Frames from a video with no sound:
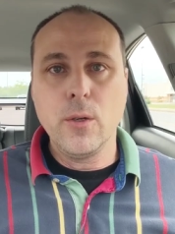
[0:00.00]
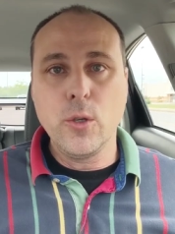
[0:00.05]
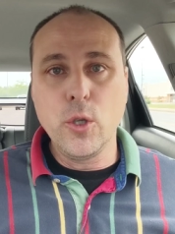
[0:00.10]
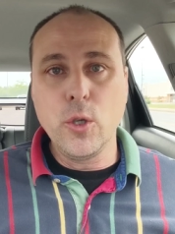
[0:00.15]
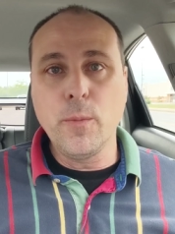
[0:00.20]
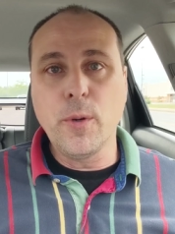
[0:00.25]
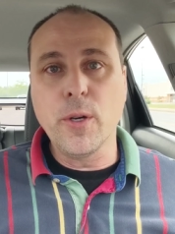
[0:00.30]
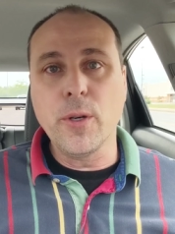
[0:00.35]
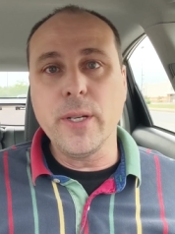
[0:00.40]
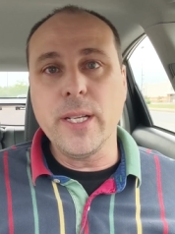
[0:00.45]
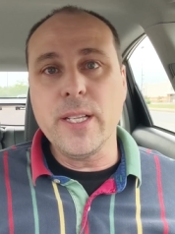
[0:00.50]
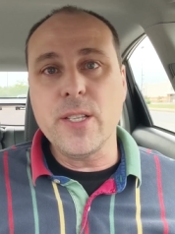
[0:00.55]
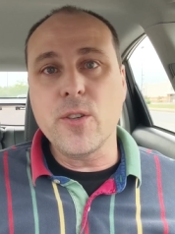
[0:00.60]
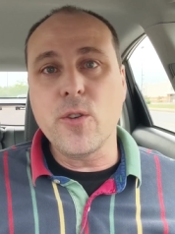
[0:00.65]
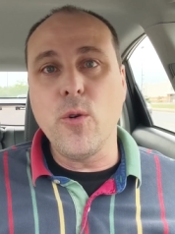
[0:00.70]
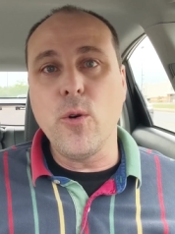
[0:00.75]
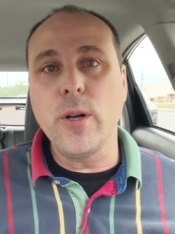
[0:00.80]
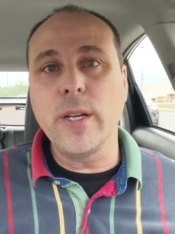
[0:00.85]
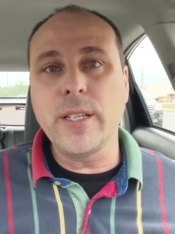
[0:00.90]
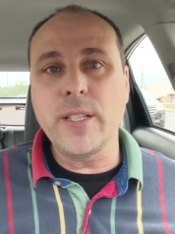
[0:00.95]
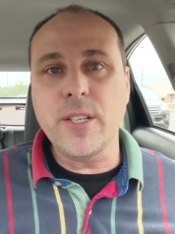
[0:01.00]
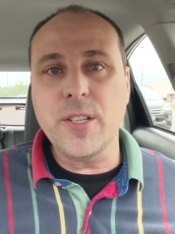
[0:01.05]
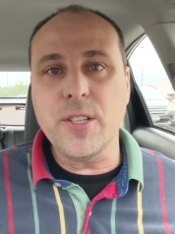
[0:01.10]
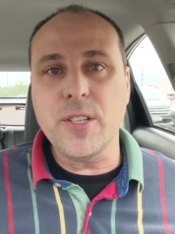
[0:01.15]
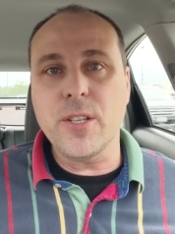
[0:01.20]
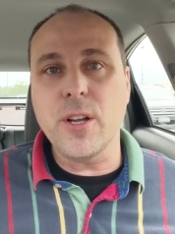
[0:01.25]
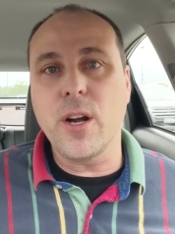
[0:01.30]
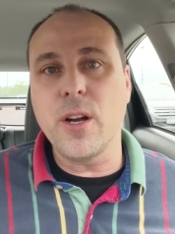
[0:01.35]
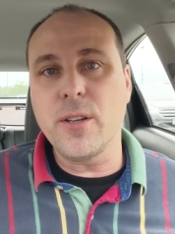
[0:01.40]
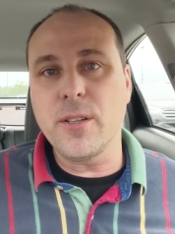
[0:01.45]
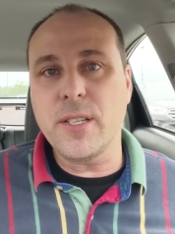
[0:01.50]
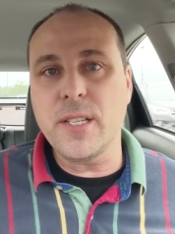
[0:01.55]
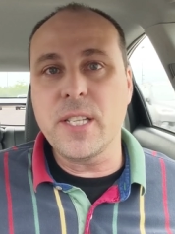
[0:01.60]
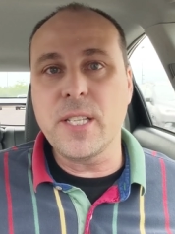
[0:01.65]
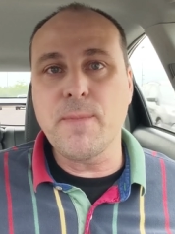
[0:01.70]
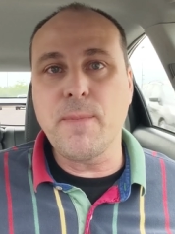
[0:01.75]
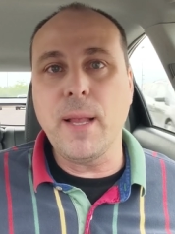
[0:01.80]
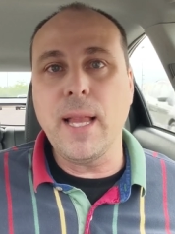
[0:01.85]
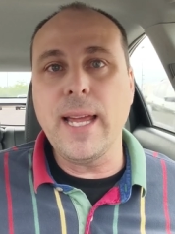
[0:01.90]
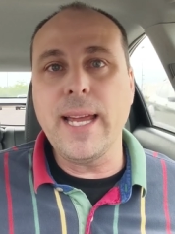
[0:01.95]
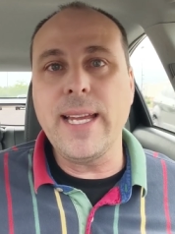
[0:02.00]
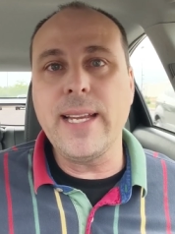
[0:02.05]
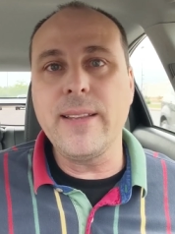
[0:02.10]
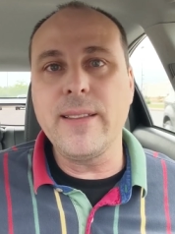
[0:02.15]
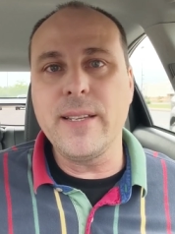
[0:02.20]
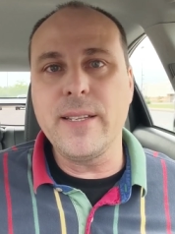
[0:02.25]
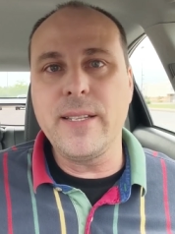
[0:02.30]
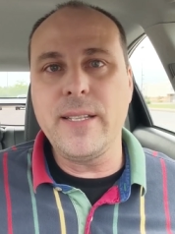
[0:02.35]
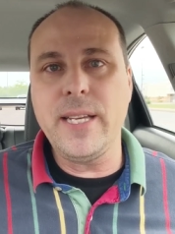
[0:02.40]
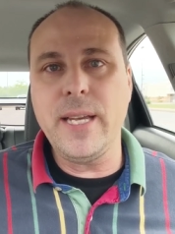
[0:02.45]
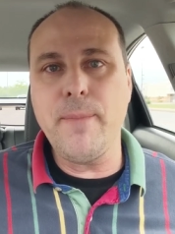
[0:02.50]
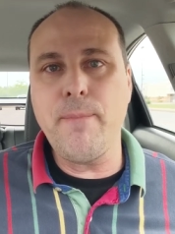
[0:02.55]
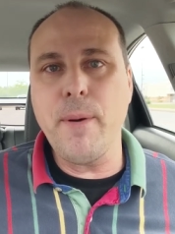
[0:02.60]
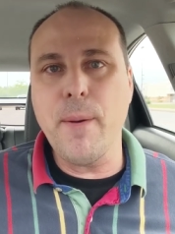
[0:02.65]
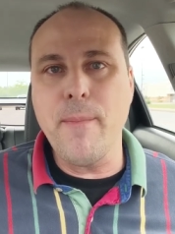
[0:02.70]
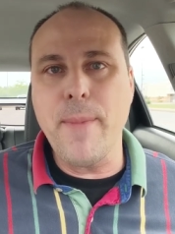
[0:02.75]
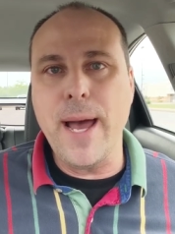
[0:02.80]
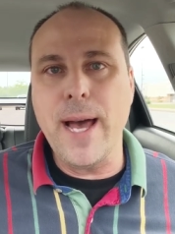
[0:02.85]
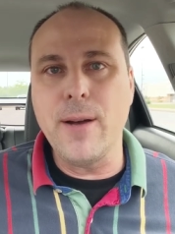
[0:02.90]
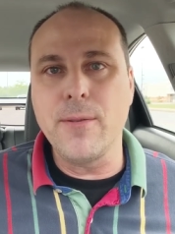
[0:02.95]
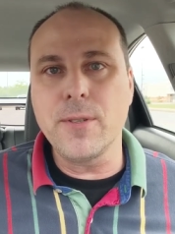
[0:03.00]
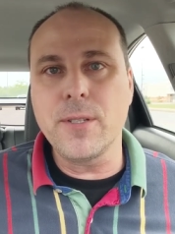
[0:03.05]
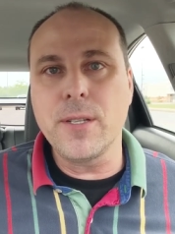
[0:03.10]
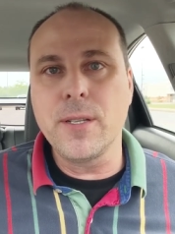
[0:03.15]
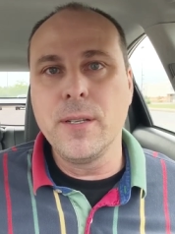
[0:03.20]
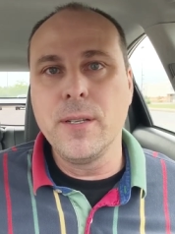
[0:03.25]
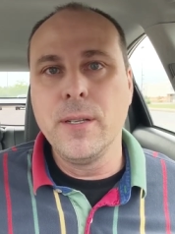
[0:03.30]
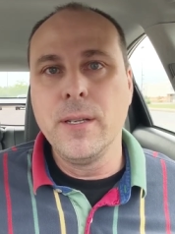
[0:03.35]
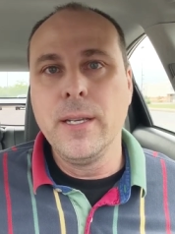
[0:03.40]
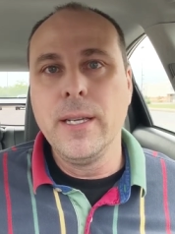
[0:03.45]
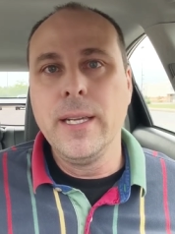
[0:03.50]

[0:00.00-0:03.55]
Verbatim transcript: Uber is going to start displaying the tip amount